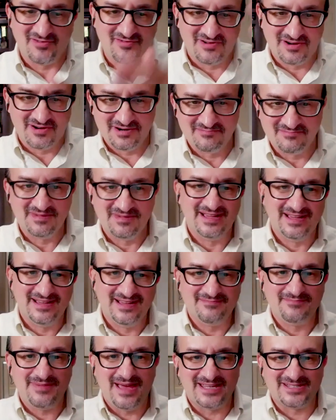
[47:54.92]
over
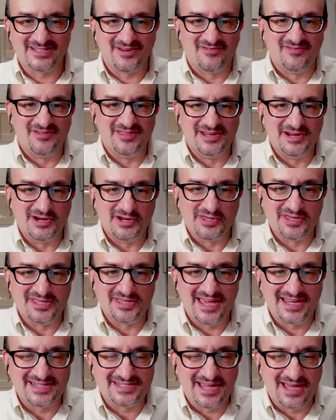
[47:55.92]
passed over the earth at
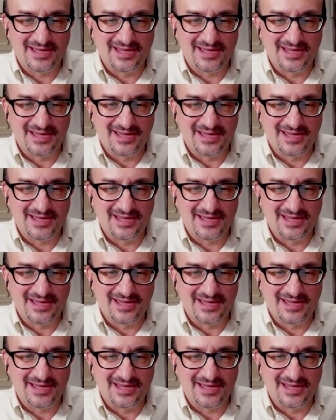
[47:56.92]
that